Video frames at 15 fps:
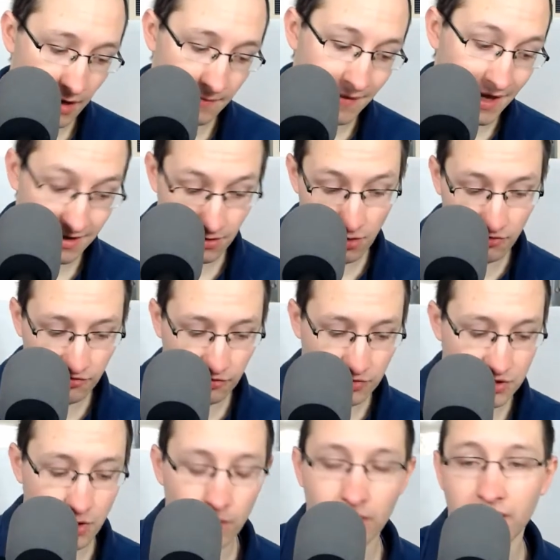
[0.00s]
That also
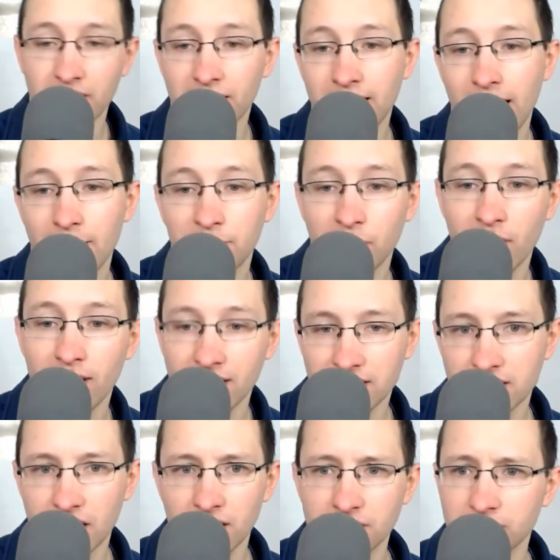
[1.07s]
is going into the Captor
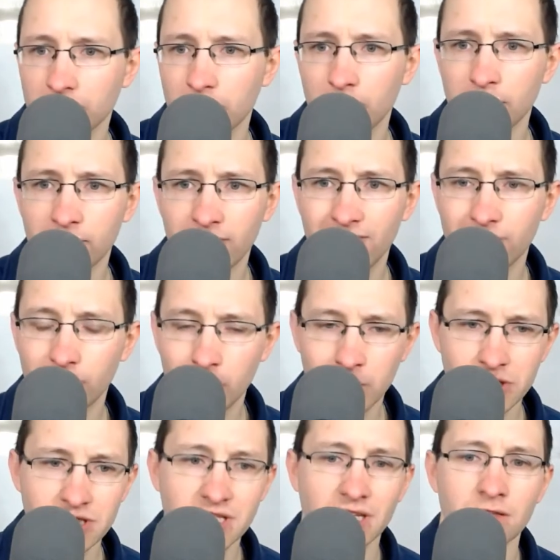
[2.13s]
X. There's a little bit of reverb
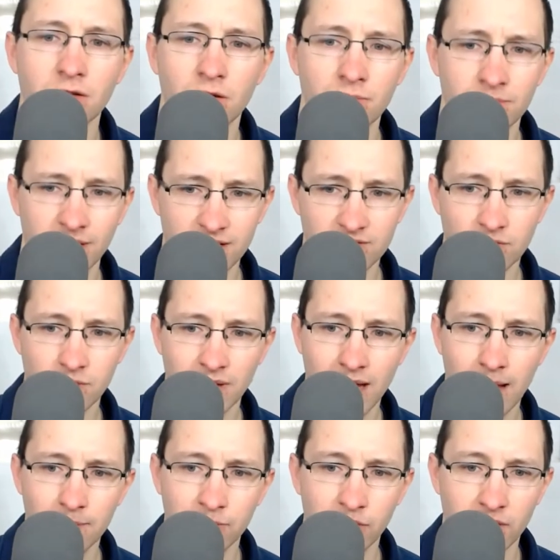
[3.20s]
on the signal. That's from the
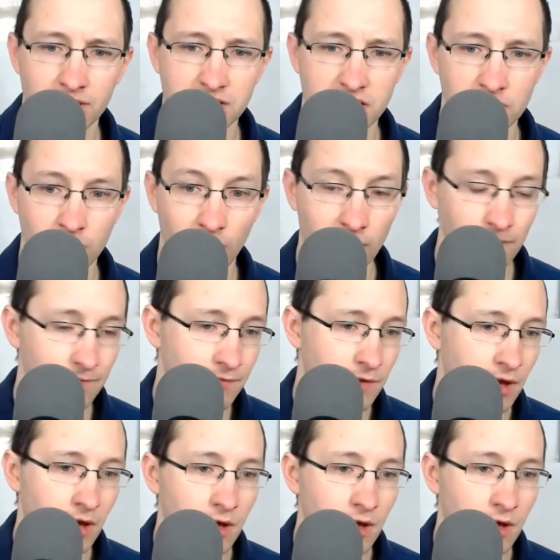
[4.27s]
Captor X as well.